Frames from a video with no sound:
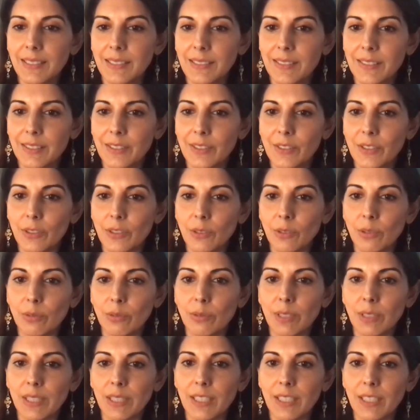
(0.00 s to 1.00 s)

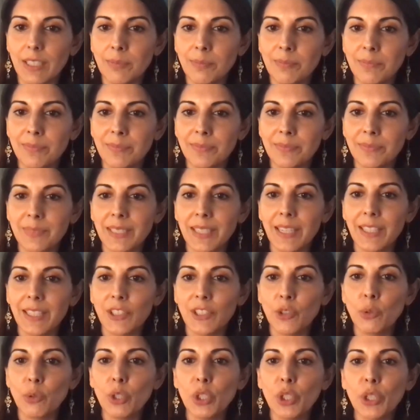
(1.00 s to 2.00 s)
So can
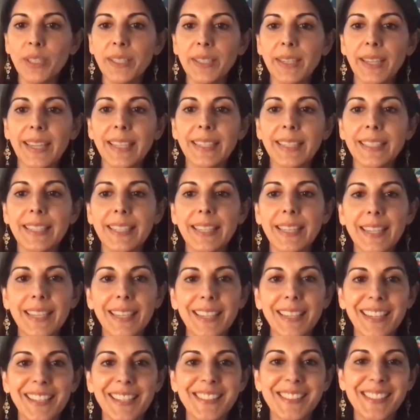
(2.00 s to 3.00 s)
you cook in
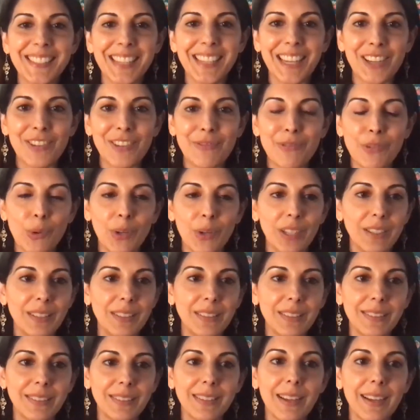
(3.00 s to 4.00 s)
ghee instead of oil?